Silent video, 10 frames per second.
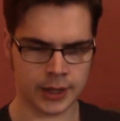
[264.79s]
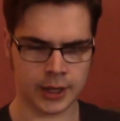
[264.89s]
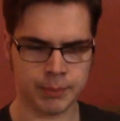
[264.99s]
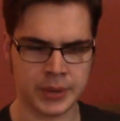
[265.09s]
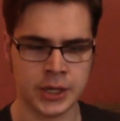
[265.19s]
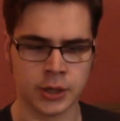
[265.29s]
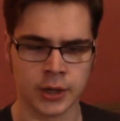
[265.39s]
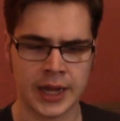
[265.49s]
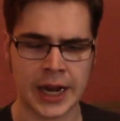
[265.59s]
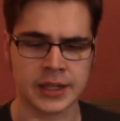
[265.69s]
Peter
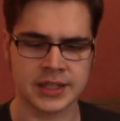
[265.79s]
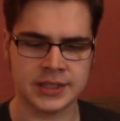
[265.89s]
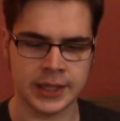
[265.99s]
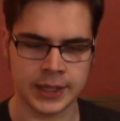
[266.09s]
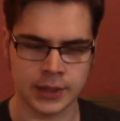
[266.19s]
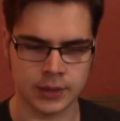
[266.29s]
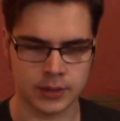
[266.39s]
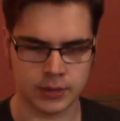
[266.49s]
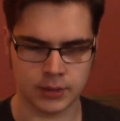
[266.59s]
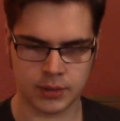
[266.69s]
had a sinking.
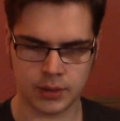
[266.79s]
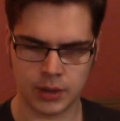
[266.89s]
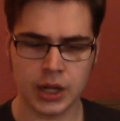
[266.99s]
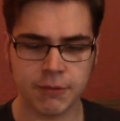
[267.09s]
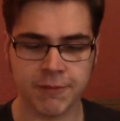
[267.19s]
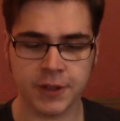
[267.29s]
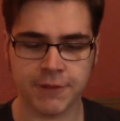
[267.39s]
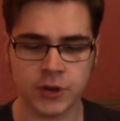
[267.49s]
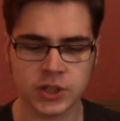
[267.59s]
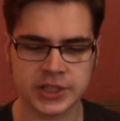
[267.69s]
For the
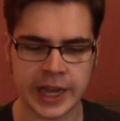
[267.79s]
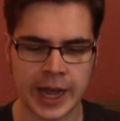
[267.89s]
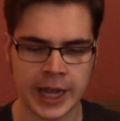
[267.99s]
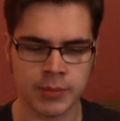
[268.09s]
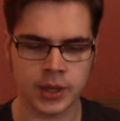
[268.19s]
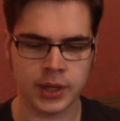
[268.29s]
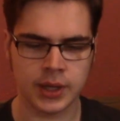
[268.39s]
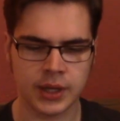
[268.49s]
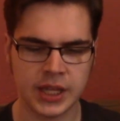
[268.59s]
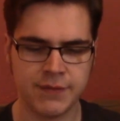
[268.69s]
first time,
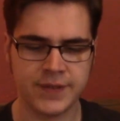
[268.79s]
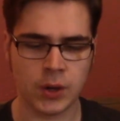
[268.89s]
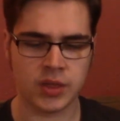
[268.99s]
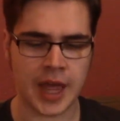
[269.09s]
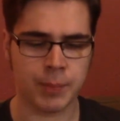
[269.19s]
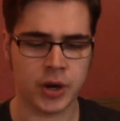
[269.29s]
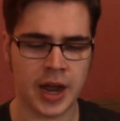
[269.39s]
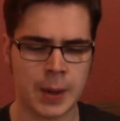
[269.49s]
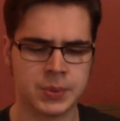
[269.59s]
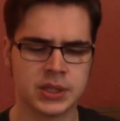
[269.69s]
he felt that
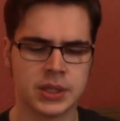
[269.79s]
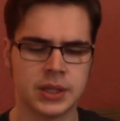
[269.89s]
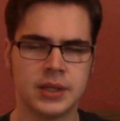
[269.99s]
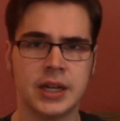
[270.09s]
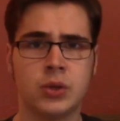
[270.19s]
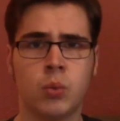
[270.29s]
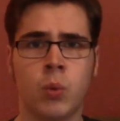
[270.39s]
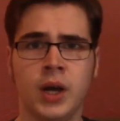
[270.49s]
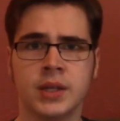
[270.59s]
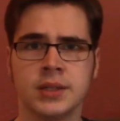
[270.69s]
perhaps it
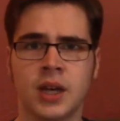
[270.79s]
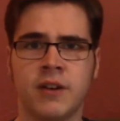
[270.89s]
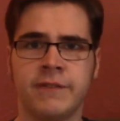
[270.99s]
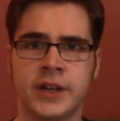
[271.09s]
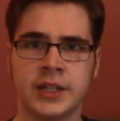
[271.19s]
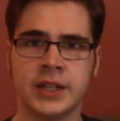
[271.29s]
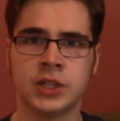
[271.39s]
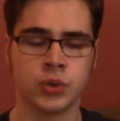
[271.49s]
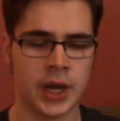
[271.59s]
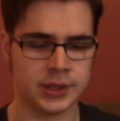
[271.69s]
was a funny
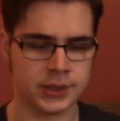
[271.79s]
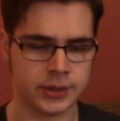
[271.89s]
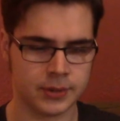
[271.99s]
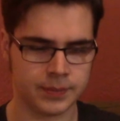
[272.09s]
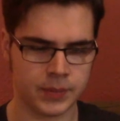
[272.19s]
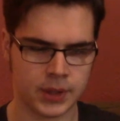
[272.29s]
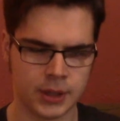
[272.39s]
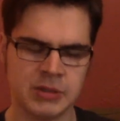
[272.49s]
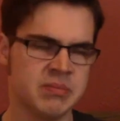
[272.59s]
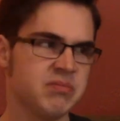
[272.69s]
address.
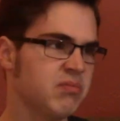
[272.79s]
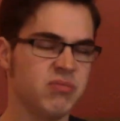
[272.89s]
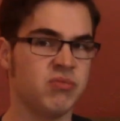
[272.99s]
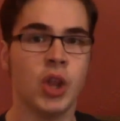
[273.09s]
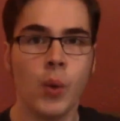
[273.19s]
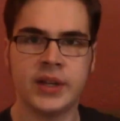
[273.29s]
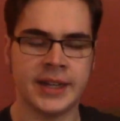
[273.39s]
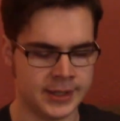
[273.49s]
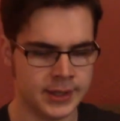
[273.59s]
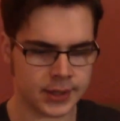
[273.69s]
"No, it
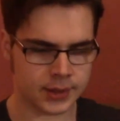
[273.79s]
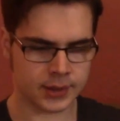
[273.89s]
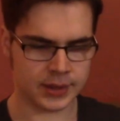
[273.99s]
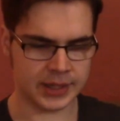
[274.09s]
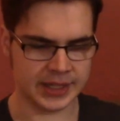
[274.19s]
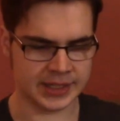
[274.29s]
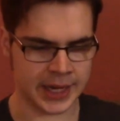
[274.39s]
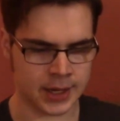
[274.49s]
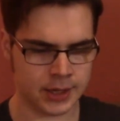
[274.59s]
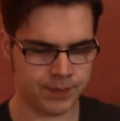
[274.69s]
isn't," he
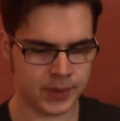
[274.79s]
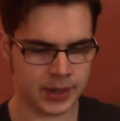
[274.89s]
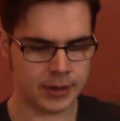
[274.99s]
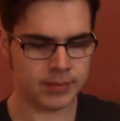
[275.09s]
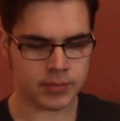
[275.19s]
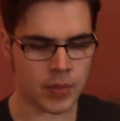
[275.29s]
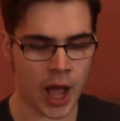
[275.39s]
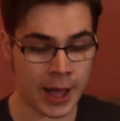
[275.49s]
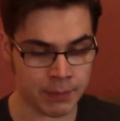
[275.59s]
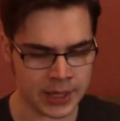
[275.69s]
said.
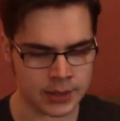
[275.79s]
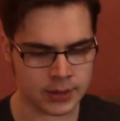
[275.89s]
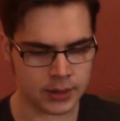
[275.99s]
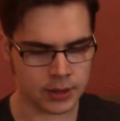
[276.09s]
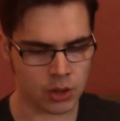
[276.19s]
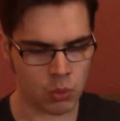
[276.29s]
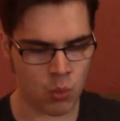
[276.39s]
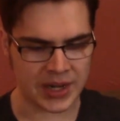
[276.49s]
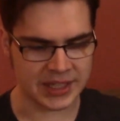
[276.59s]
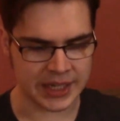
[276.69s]
"I mean,"
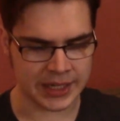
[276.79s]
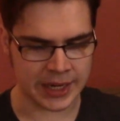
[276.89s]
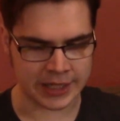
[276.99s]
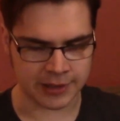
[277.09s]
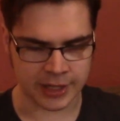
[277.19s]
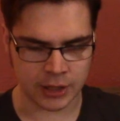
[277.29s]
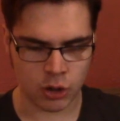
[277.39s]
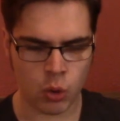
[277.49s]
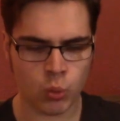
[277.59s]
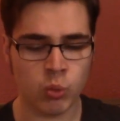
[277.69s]
Wendy said nicely,
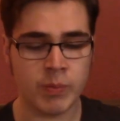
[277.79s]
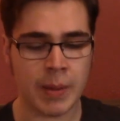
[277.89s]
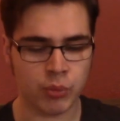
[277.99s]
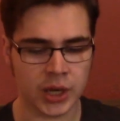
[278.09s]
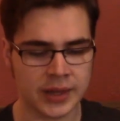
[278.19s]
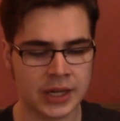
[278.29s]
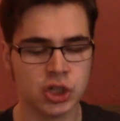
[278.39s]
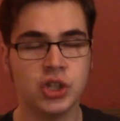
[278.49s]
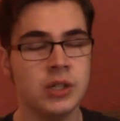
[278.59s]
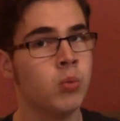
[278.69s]
remembering that
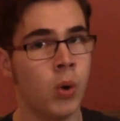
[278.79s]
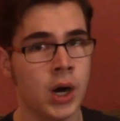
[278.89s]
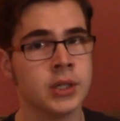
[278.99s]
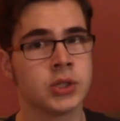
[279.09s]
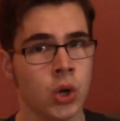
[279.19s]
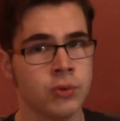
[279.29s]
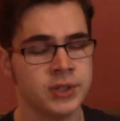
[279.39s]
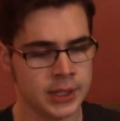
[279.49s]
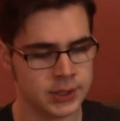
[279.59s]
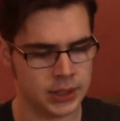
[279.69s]
she was
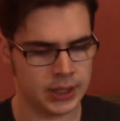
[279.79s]
hostess,